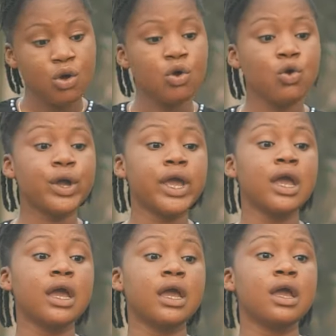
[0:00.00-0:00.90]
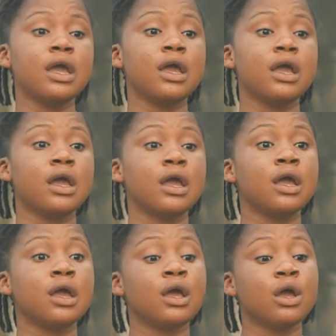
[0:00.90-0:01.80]
Okay.
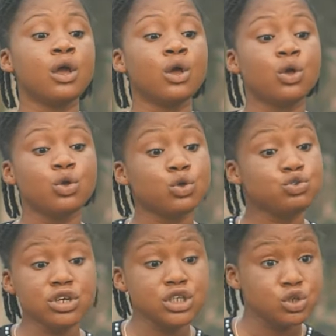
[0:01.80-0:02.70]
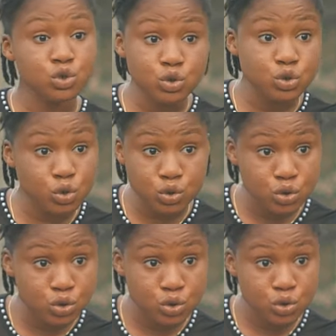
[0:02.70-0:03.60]
Your dress is not short.
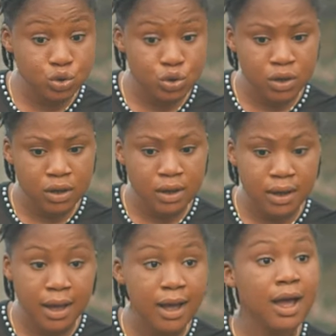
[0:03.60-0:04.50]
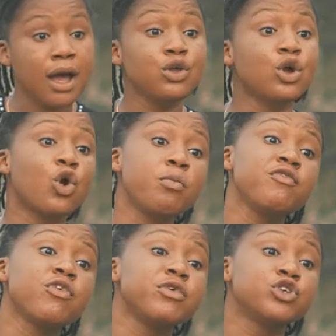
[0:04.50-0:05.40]
And you're coming
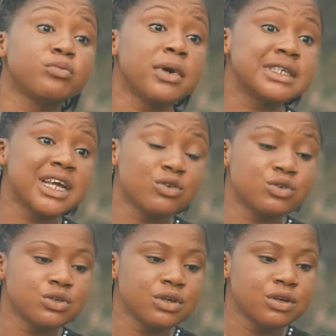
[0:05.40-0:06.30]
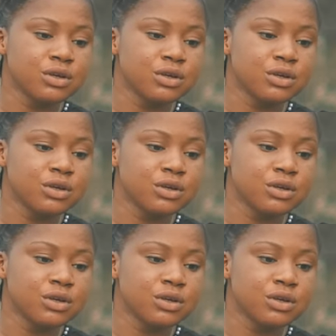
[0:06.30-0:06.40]
from Miss Oma's house.